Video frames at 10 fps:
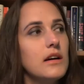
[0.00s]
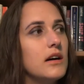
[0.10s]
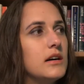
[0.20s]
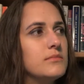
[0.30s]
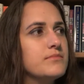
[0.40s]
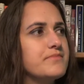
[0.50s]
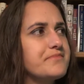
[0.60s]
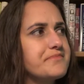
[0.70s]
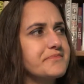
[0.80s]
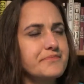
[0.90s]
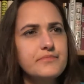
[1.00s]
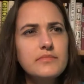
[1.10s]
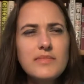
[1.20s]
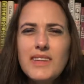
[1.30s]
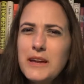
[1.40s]

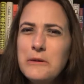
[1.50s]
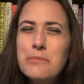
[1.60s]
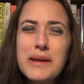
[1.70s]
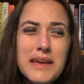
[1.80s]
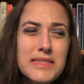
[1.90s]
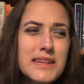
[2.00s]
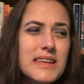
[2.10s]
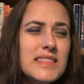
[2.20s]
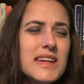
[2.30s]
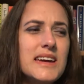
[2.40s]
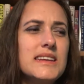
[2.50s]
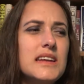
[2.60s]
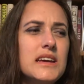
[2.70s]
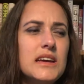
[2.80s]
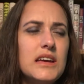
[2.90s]
But I think that
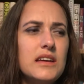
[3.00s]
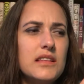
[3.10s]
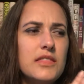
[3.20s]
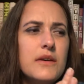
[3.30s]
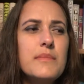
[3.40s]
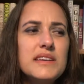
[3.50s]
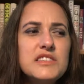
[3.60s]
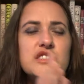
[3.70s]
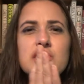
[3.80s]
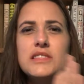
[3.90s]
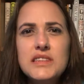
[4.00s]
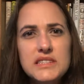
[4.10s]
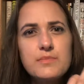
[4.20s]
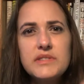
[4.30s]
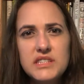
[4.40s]
the message in
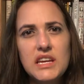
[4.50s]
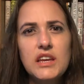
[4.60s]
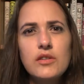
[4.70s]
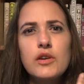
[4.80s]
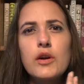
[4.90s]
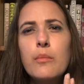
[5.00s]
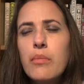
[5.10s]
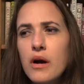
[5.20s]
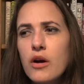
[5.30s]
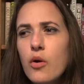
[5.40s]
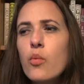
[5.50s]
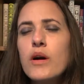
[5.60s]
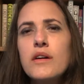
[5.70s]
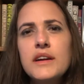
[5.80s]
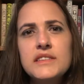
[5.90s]
this particular book,
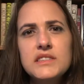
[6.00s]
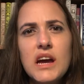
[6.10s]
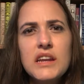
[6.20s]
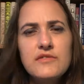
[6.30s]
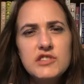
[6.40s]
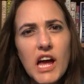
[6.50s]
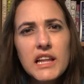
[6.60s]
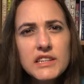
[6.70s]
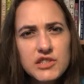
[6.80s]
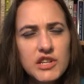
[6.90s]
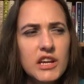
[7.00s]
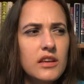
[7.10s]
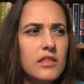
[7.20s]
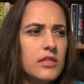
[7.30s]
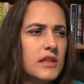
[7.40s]
where it's kind of
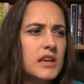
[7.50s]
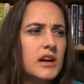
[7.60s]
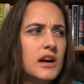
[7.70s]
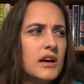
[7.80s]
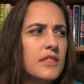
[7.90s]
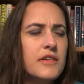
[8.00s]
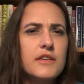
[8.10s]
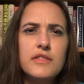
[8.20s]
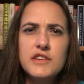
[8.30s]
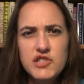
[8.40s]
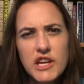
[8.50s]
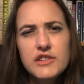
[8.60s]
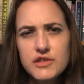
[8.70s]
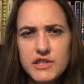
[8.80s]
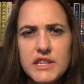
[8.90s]
challenging the
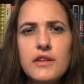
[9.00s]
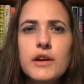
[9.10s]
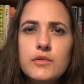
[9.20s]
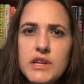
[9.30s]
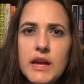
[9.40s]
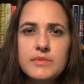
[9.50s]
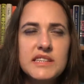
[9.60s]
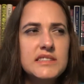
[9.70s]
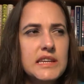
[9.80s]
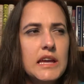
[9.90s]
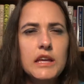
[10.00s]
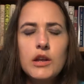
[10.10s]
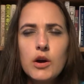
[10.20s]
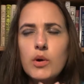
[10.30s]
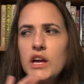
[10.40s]
gender stereotypes and saying, you
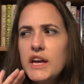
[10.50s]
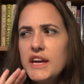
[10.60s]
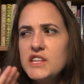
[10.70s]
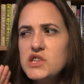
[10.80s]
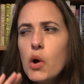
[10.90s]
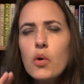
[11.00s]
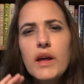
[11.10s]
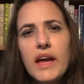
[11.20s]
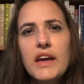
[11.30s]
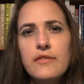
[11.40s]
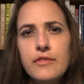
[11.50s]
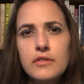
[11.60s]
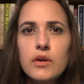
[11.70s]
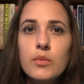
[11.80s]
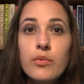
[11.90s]
know, it's okay for
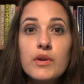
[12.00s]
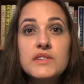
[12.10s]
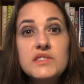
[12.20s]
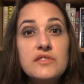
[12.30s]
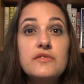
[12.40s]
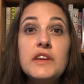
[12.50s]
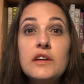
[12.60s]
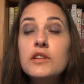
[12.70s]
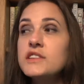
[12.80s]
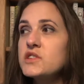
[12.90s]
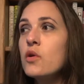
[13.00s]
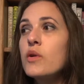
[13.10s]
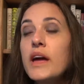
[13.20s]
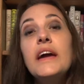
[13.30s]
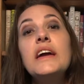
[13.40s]
little boys to feel, it's
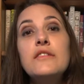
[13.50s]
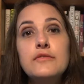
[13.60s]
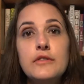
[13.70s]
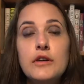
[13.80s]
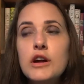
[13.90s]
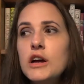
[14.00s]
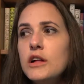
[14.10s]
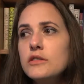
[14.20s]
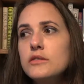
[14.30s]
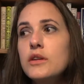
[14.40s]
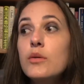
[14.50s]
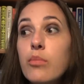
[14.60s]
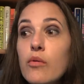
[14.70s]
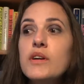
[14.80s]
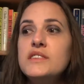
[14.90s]
okay for little
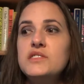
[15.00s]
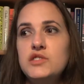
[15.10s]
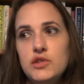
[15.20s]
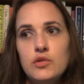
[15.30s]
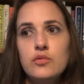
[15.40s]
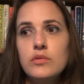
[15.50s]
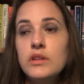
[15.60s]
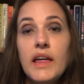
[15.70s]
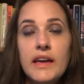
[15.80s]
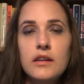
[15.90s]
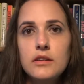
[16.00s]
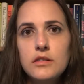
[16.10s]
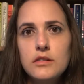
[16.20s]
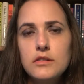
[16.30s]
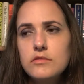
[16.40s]
boys to like,
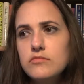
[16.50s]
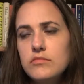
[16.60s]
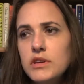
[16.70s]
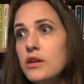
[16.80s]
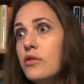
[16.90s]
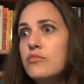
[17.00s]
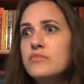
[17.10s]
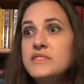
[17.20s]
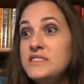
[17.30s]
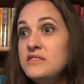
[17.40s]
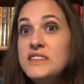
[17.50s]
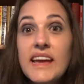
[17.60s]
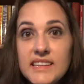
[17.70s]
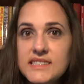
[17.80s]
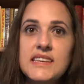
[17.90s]
you know,
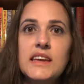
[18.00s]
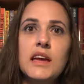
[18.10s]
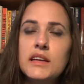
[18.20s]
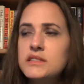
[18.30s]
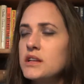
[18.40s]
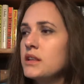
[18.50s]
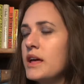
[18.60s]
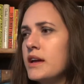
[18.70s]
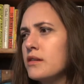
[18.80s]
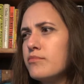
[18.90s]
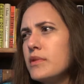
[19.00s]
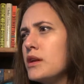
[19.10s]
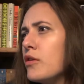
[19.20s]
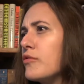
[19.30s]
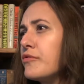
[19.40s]
dancing and to like, you
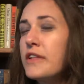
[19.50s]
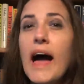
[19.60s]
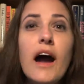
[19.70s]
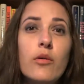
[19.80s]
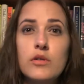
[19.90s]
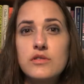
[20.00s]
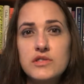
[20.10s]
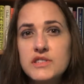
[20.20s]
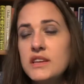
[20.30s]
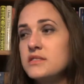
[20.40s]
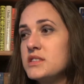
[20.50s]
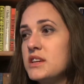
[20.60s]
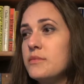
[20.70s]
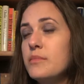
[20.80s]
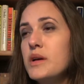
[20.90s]
know, flowers and
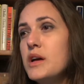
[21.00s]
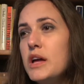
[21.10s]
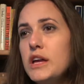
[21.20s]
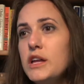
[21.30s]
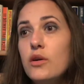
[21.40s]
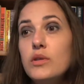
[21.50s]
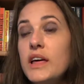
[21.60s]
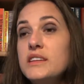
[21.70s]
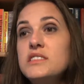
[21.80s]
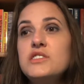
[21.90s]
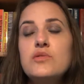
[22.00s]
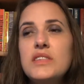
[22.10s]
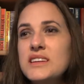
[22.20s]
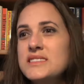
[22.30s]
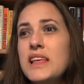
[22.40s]
to, you know, like to do
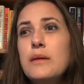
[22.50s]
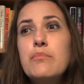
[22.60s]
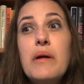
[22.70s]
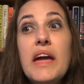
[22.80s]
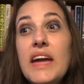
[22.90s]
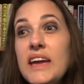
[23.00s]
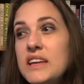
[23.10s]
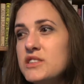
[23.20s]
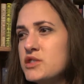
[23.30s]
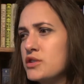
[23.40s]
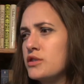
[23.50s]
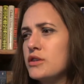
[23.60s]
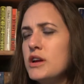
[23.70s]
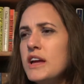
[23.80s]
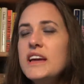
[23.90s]
things like paint,
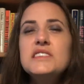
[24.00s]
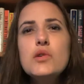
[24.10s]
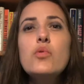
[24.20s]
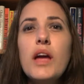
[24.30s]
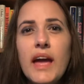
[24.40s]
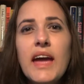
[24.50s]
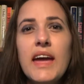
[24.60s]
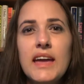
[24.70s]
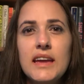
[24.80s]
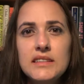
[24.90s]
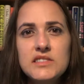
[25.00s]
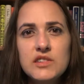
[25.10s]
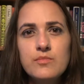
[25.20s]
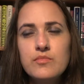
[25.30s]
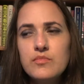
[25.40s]
or it's okay to